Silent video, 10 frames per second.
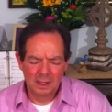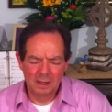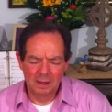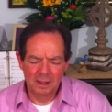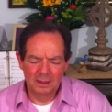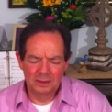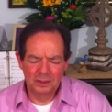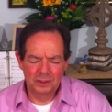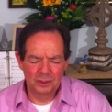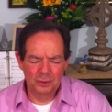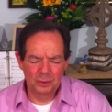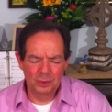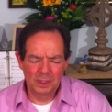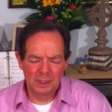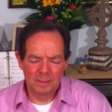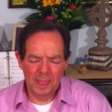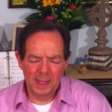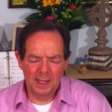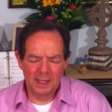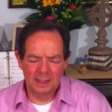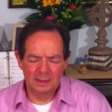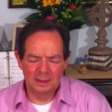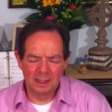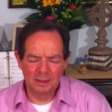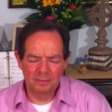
to you, and